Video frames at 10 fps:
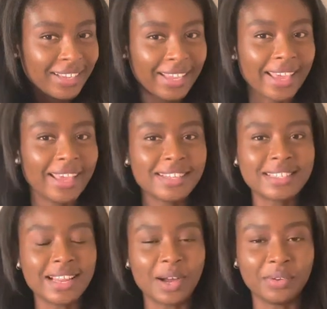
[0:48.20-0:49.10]
hands
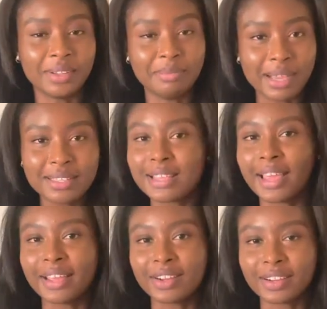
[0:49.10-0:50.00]
down, the best
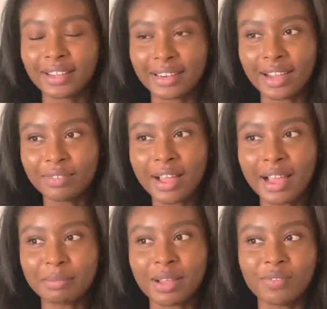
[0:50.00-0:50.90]
hair. And I've
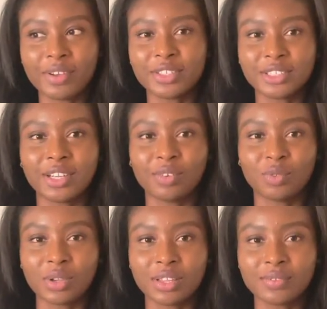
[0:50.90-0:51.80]
had my fair share of
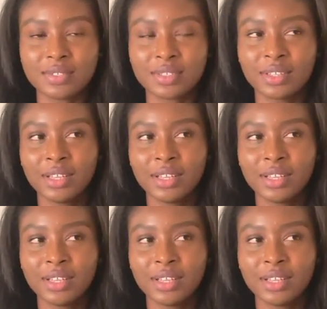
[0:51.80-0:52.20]
weaves.